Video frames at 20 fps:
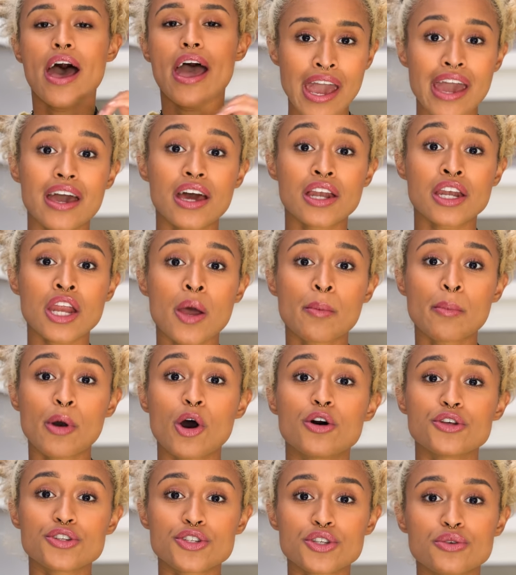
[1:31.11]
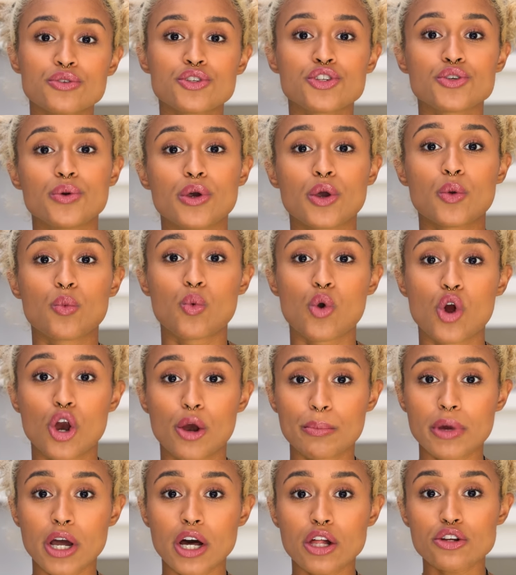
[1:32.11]
And I'm also doing
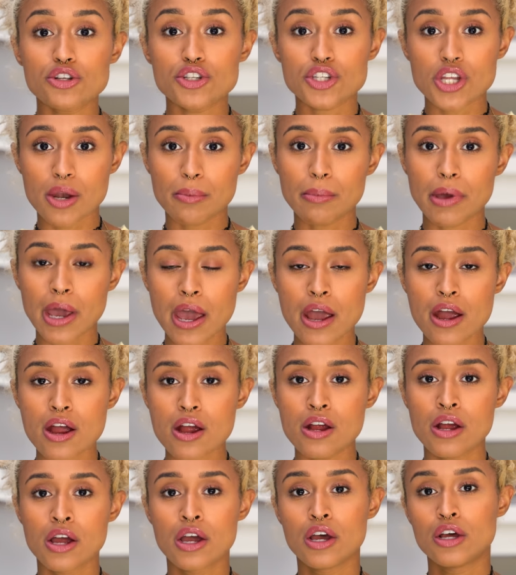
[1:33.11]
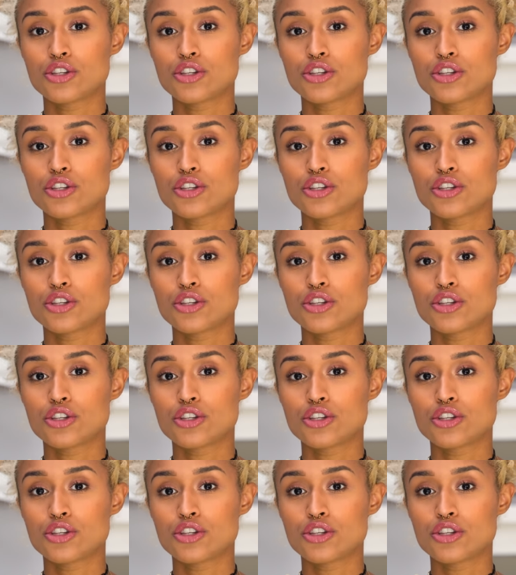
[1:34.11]
warm colors on my hair.